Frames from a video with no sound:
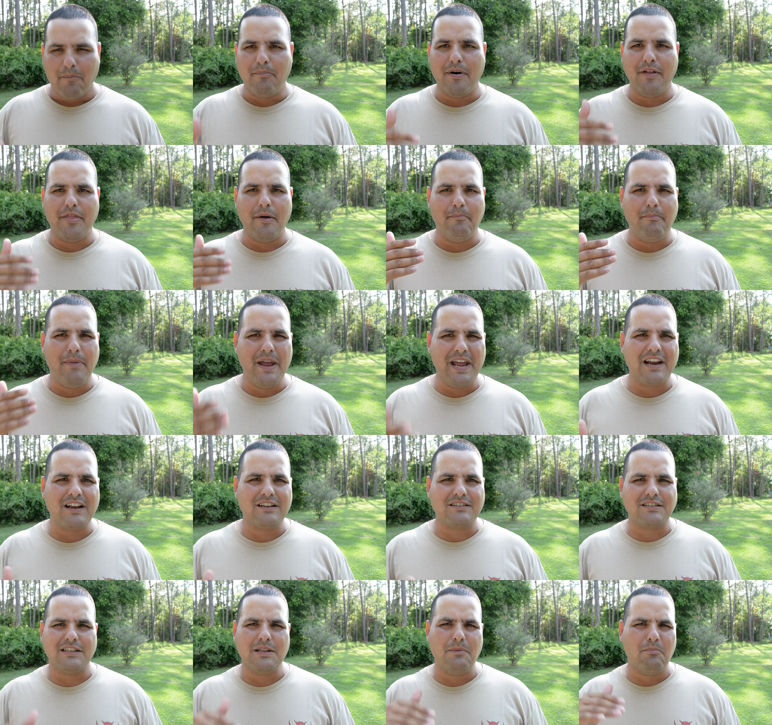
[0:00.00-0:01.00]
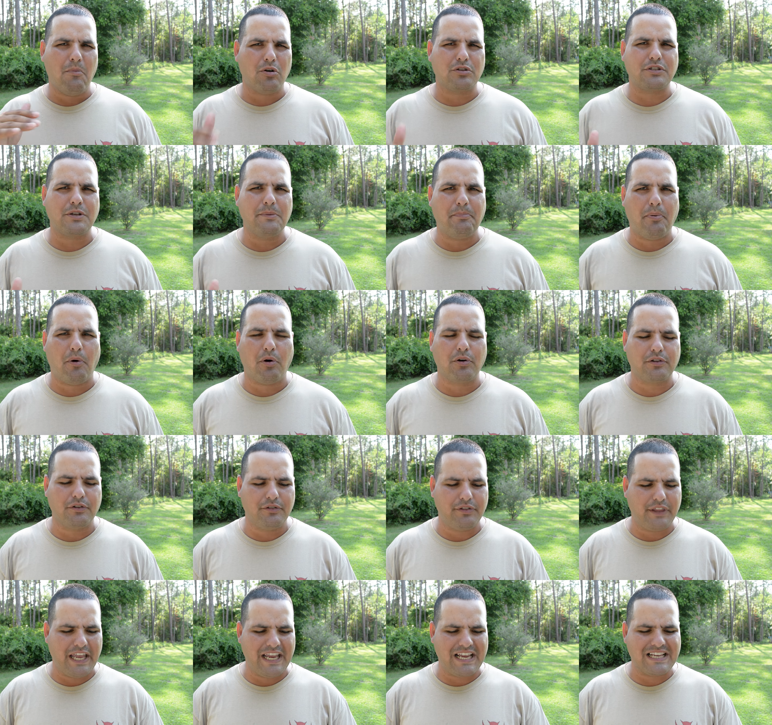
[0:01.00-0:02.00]
But the biggest and the most
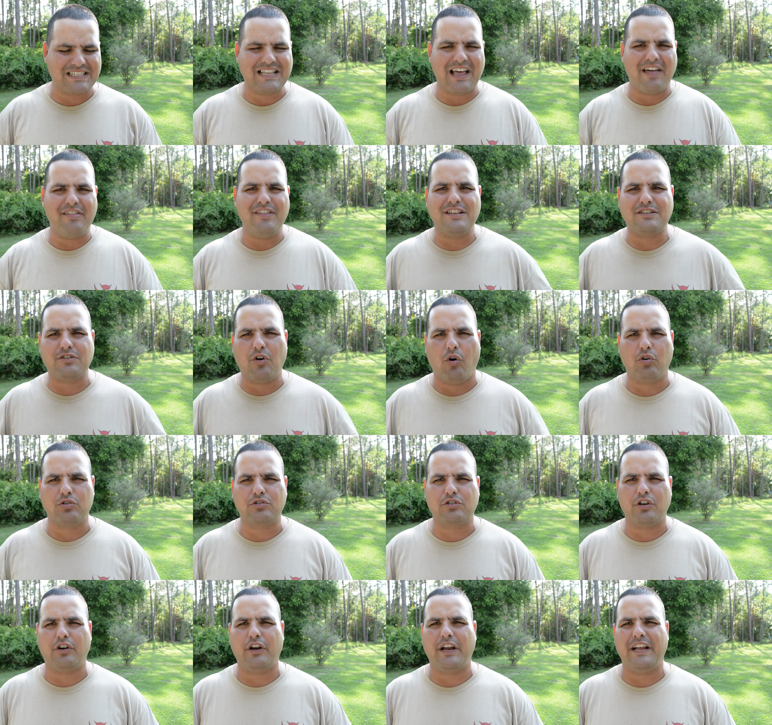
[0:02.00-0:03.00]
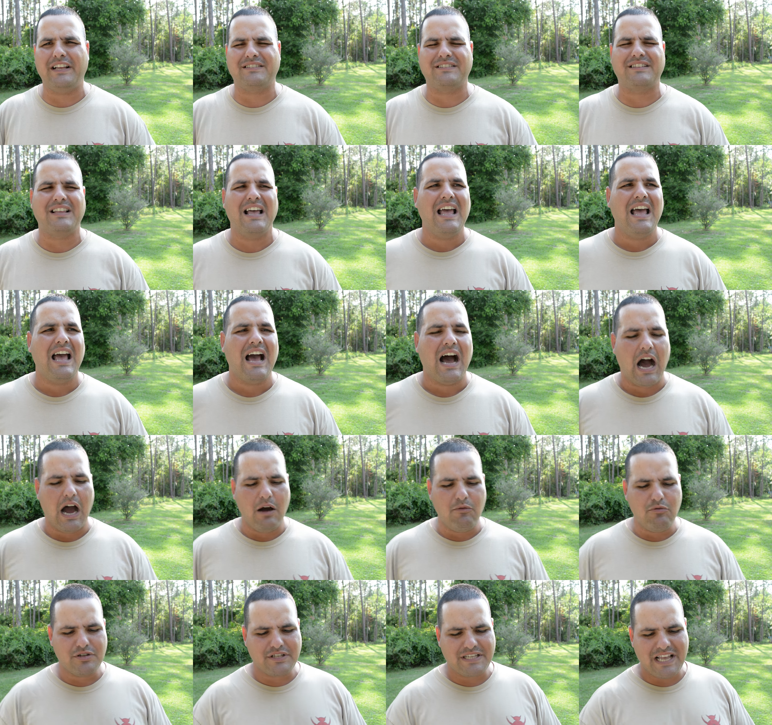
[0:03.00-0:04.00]
important thing is that this holster is,
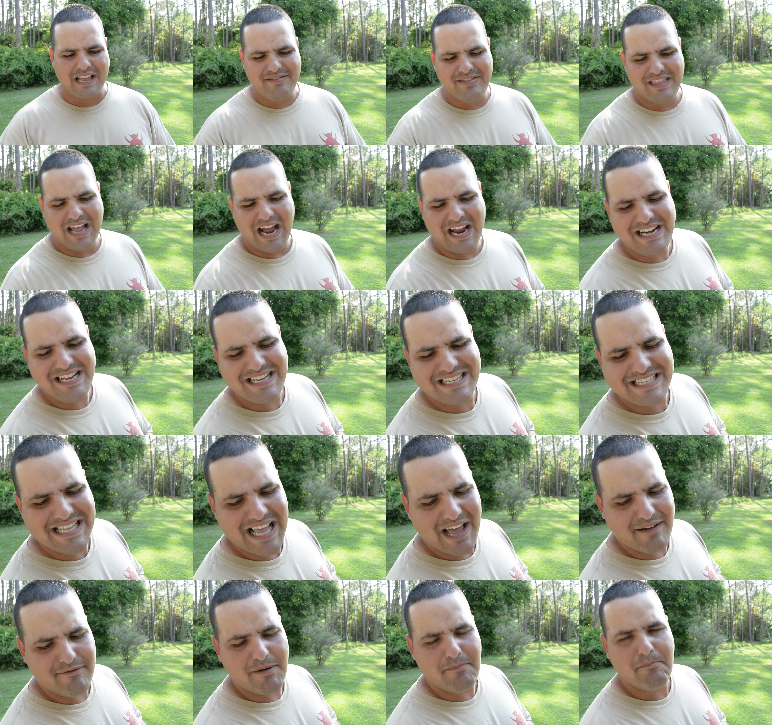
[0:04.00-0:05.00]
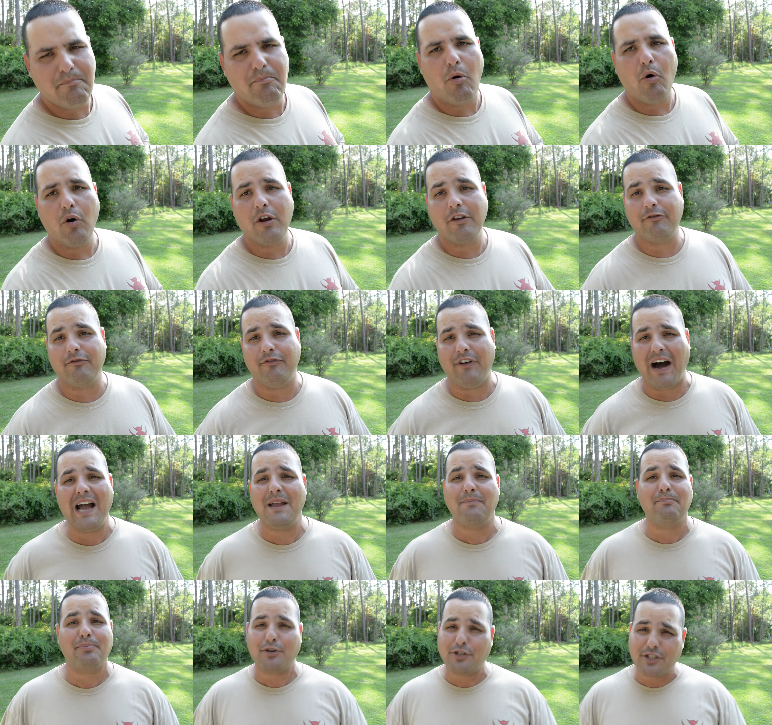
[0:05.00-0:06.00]
I would say,
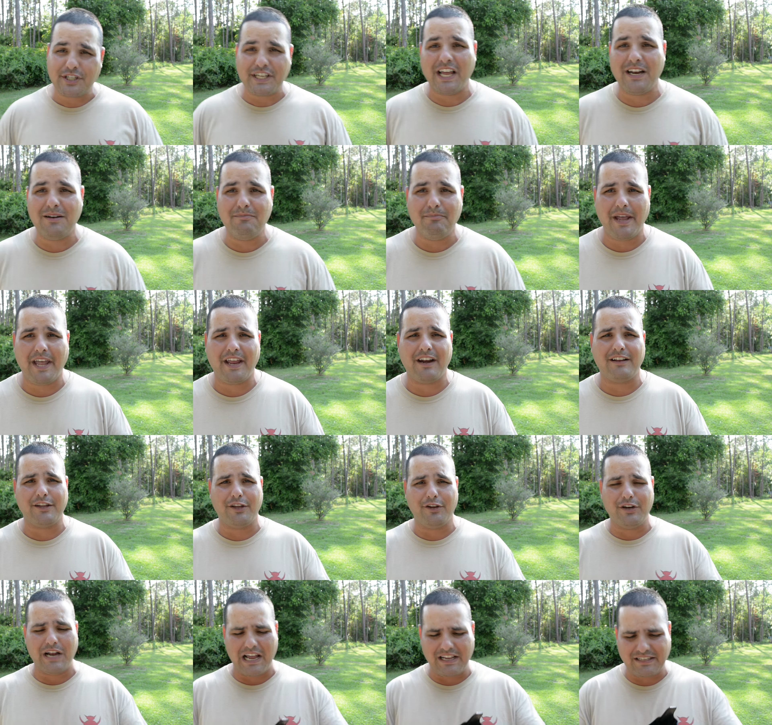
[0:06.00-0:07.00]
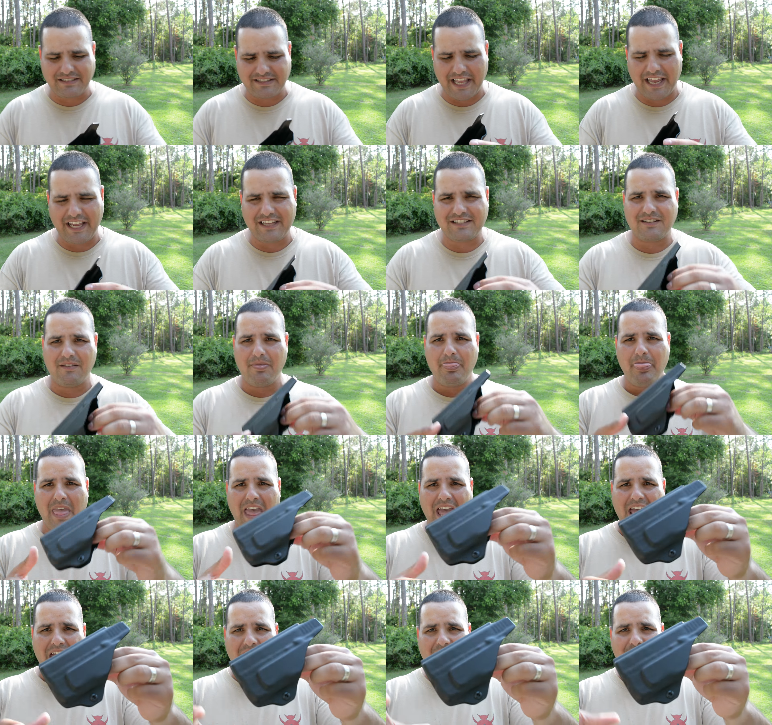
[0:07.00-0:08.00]
97.5% made in the United States.
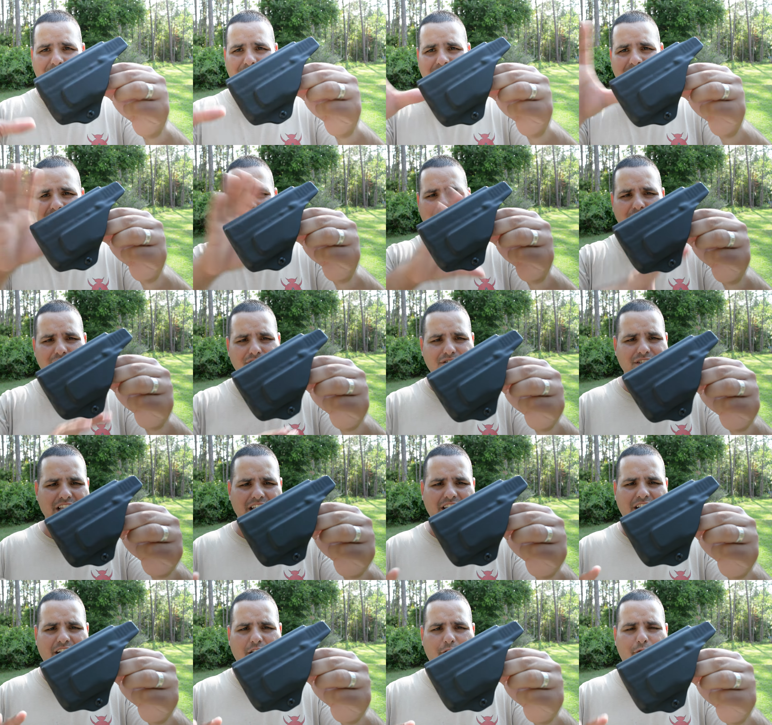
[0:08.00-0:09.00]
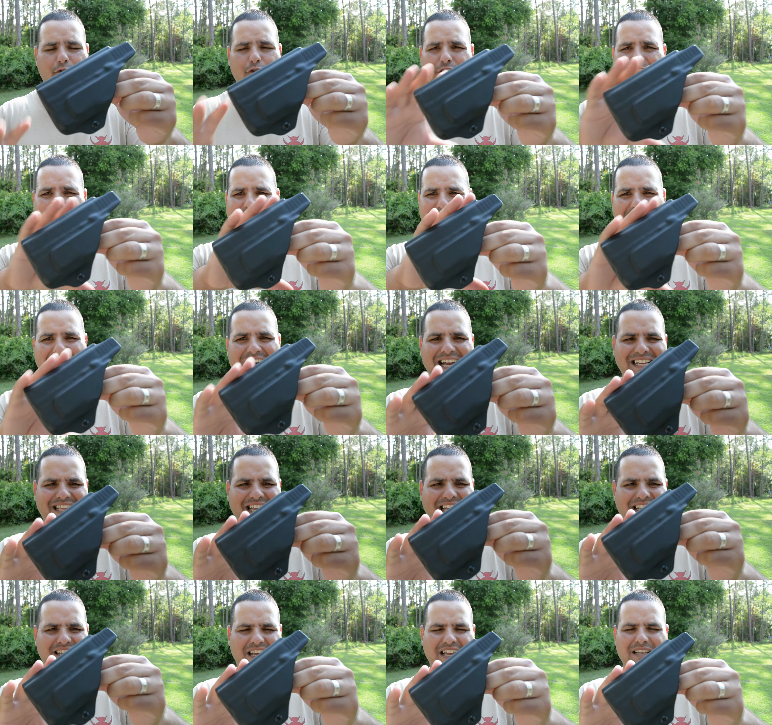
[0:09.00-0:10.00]
Everything that you see here from the
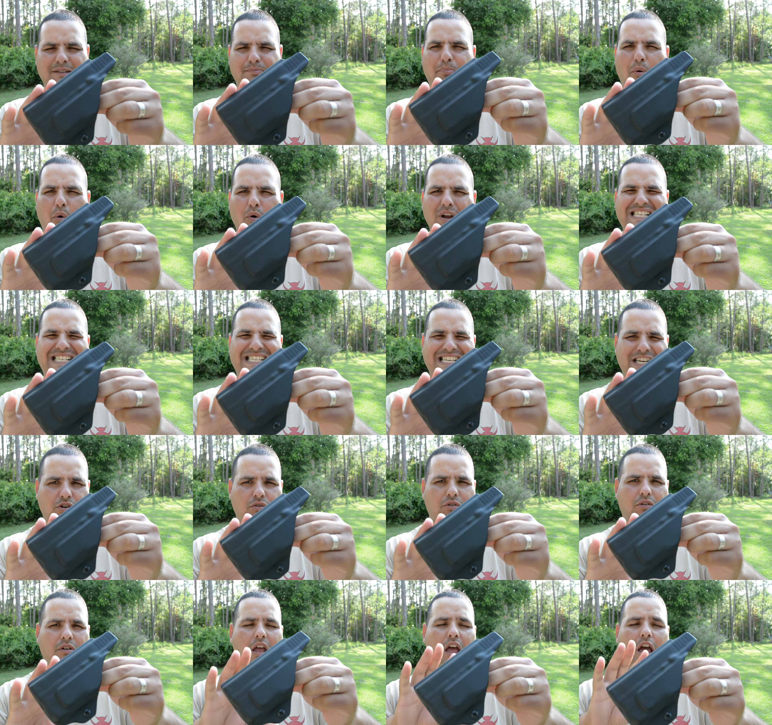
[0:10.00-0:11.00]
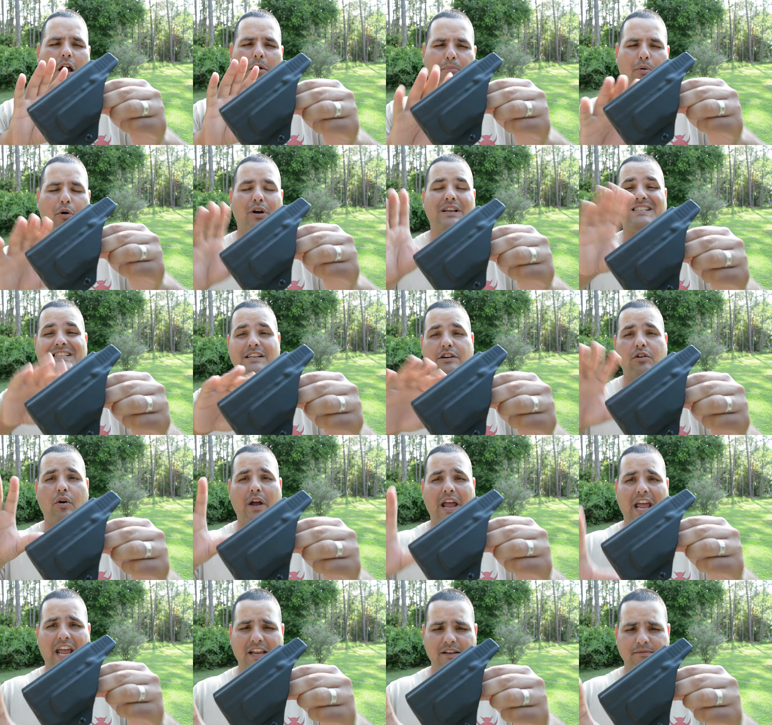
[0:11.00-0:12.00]
Kydet is
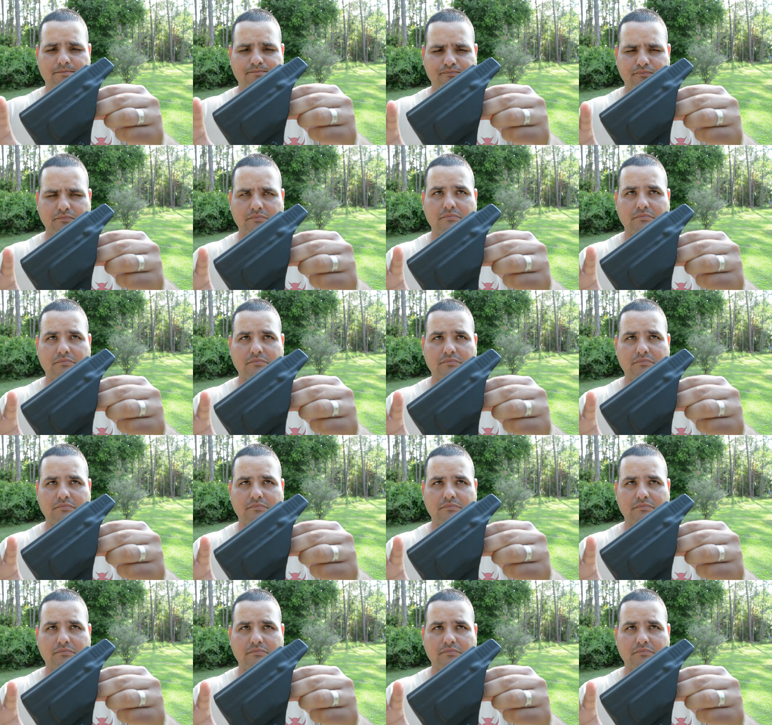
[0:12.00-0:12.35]
0.08